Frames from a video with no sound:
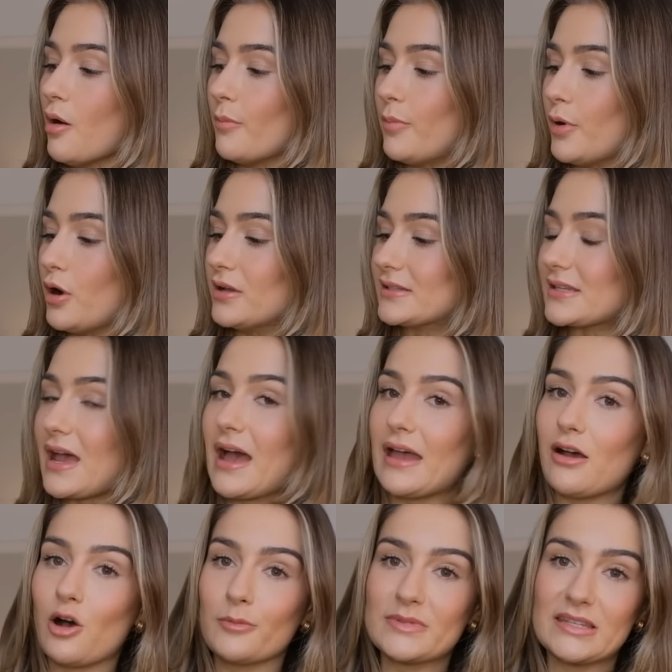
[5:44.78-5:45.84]
But I
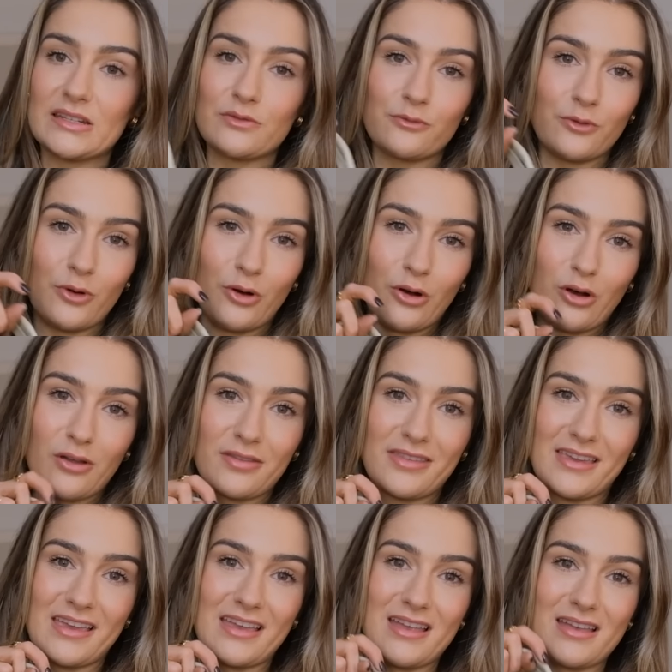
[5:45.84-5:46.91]
opted for
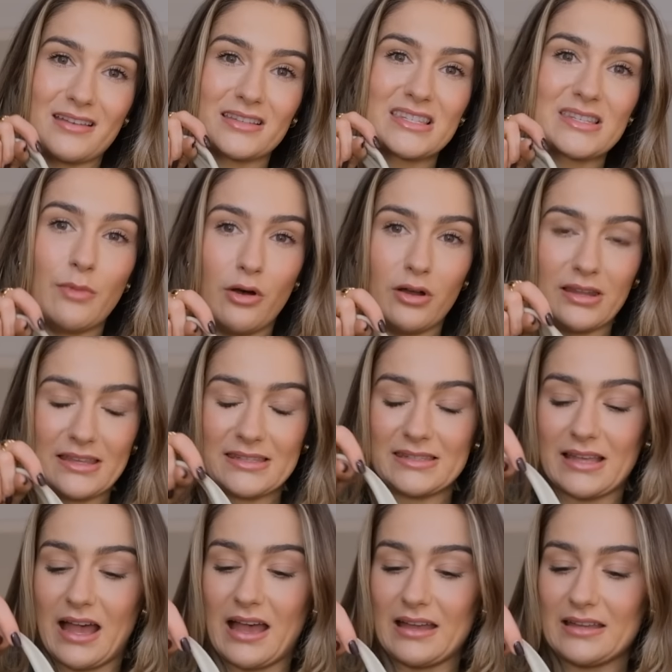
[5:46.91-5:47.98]
the smallest
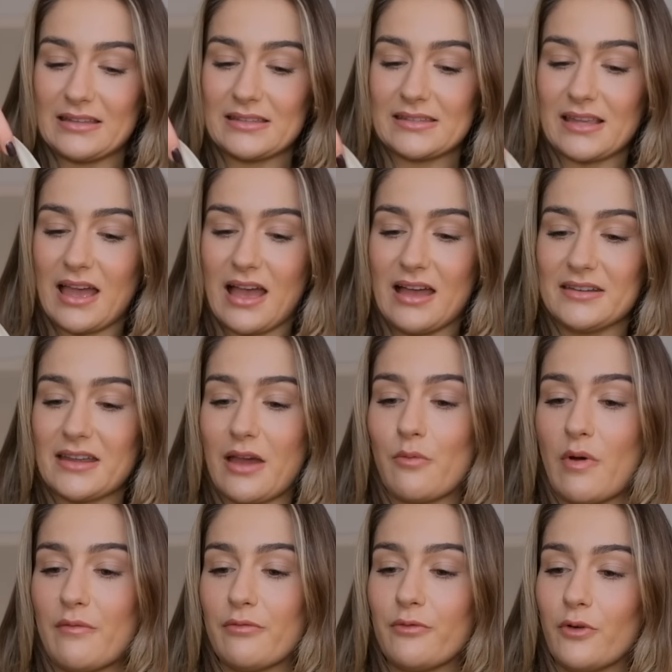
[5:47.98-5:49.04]
size and I
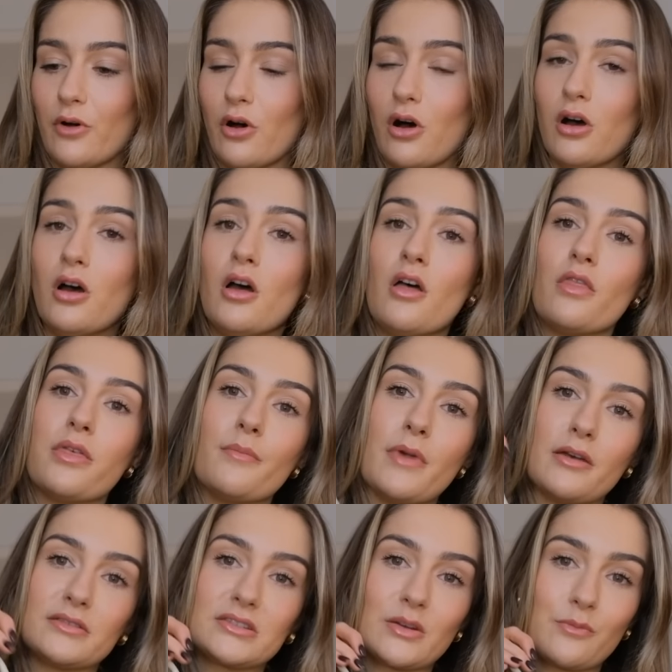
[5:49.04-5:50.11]
went for the
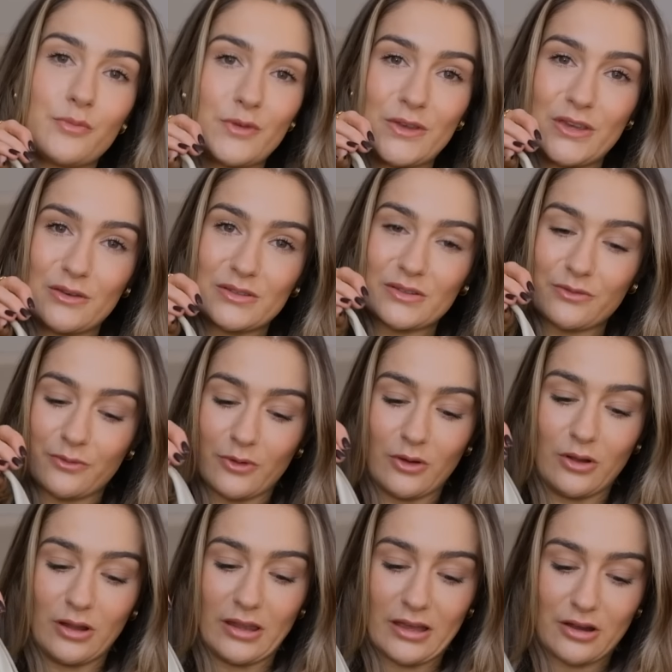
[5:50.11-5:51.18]
most
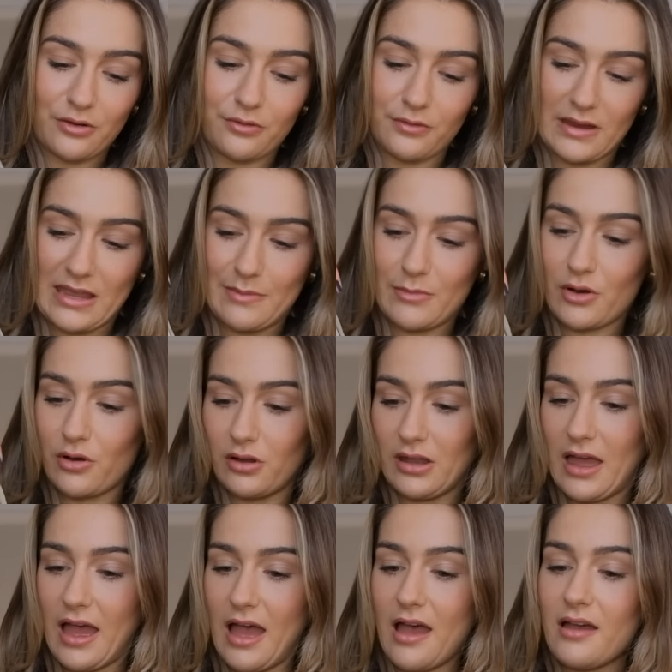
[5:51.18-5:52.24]
beautiful cream
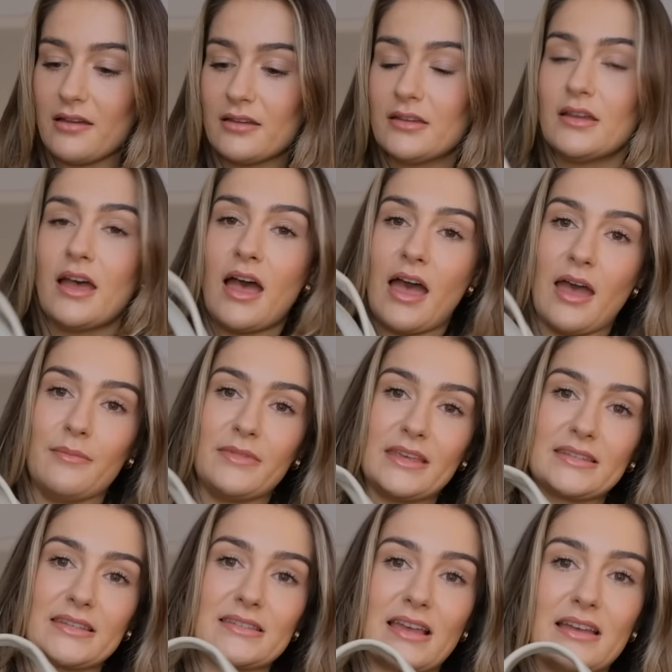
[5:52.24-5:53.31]
colour.
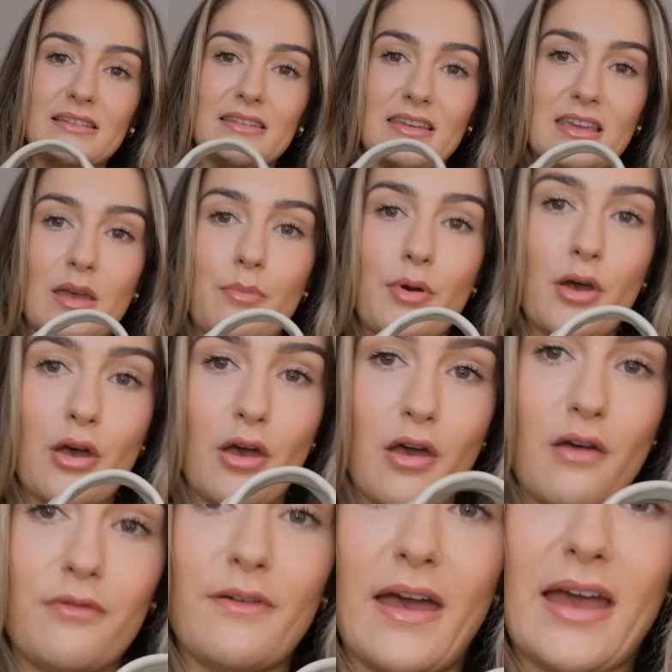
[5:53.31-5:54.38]
This is like the
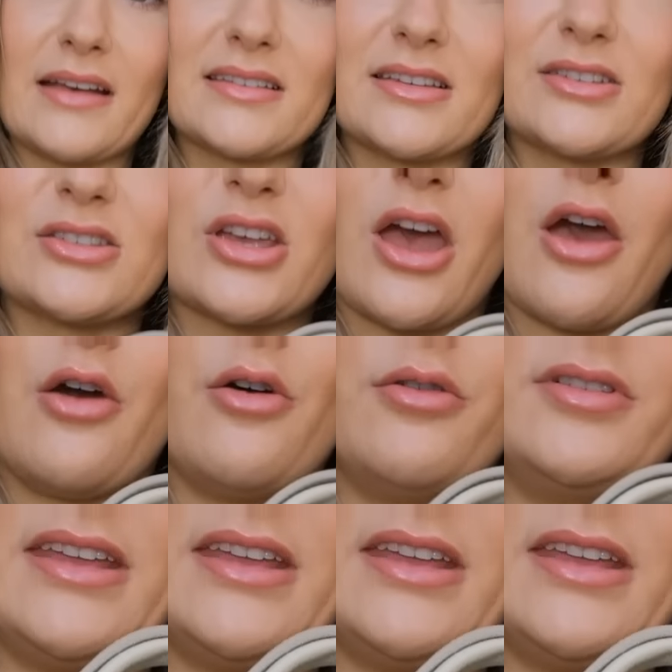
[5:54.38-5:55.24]
perfect tone.